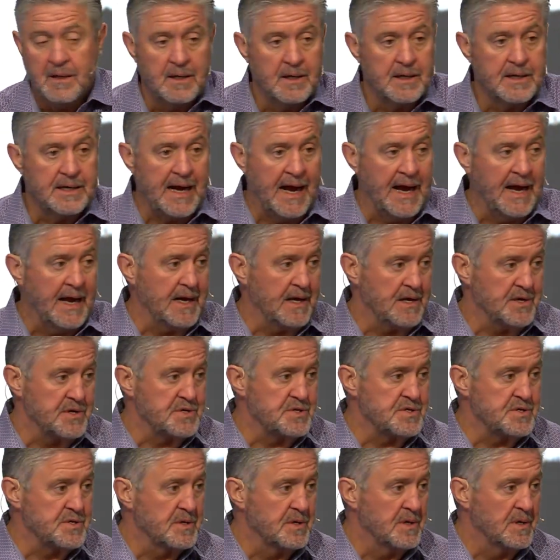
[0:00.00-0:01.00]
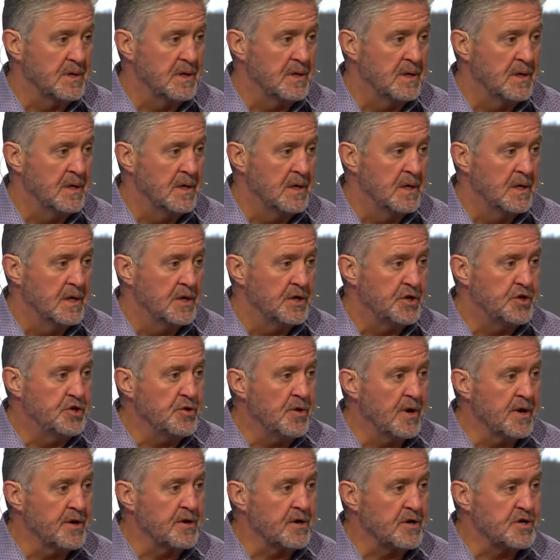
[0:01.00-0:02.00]
Guys, do
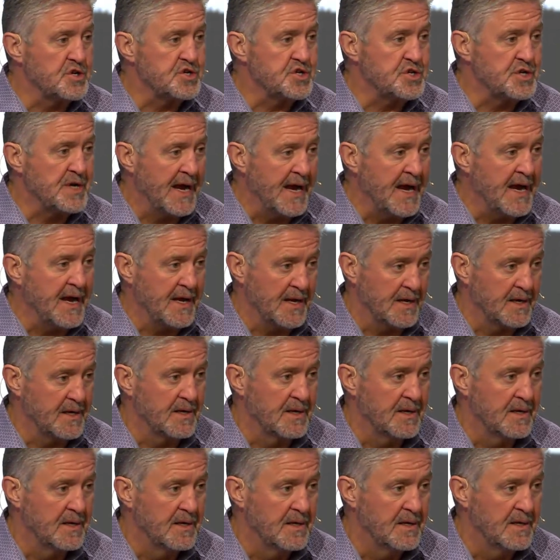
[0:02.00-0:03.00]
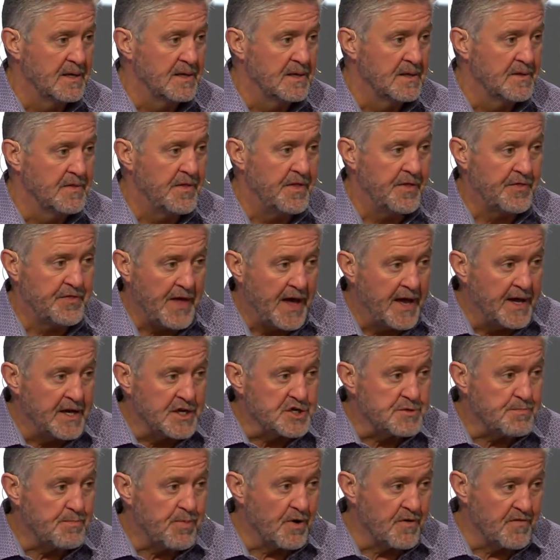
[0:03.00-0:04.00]
you understand that that
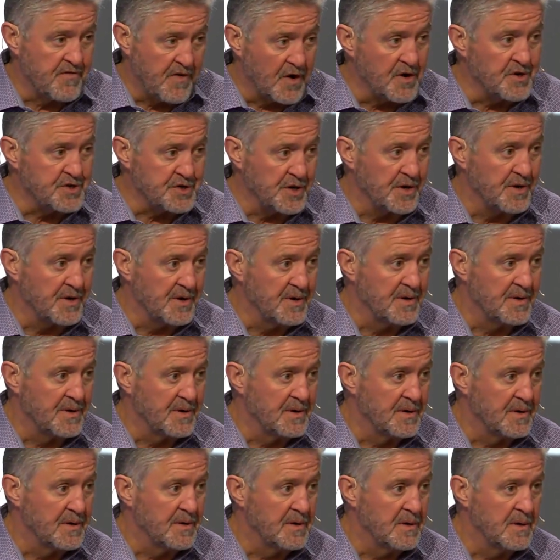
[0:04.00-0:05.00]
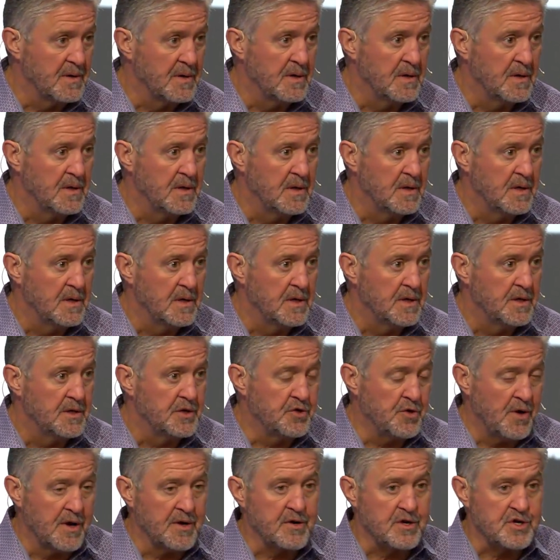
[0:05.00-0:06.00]
is perversion?
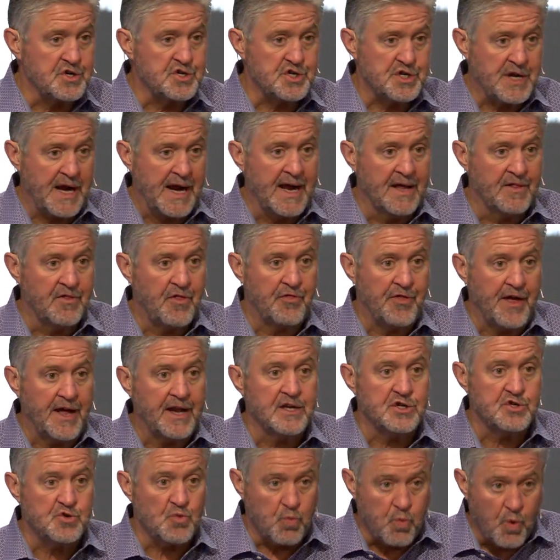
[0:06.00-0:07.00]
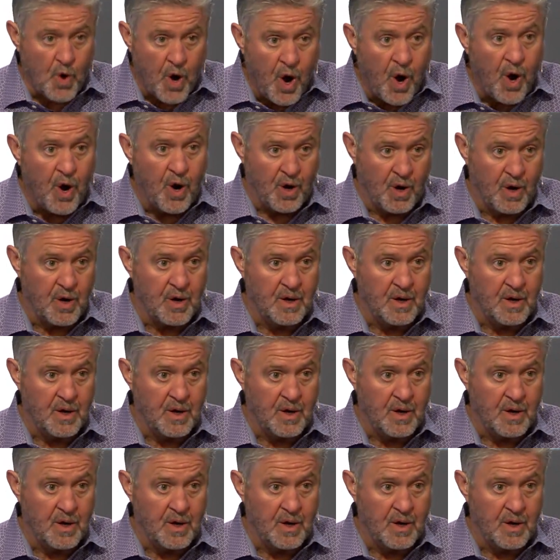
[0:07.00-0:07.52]
Do you understand that that is wrong?